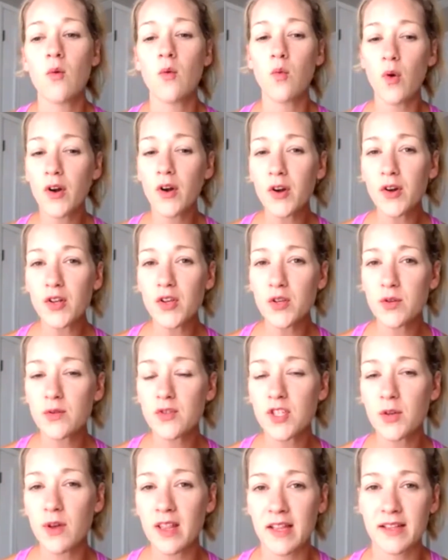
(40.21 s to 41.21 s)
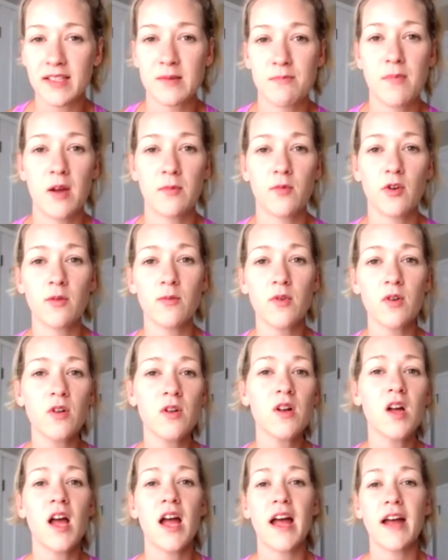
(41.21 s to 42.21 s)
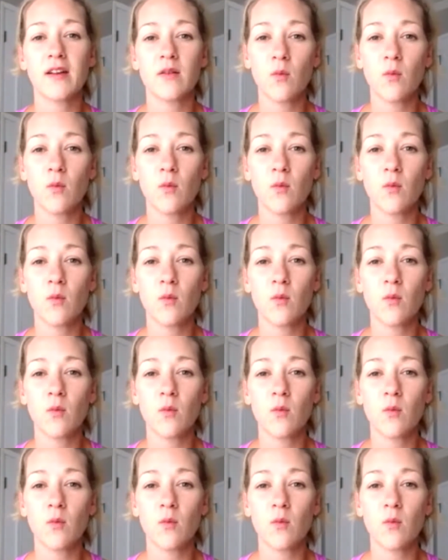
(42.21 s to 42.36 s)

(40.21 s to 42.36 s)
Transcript: what are you doing that's memorable,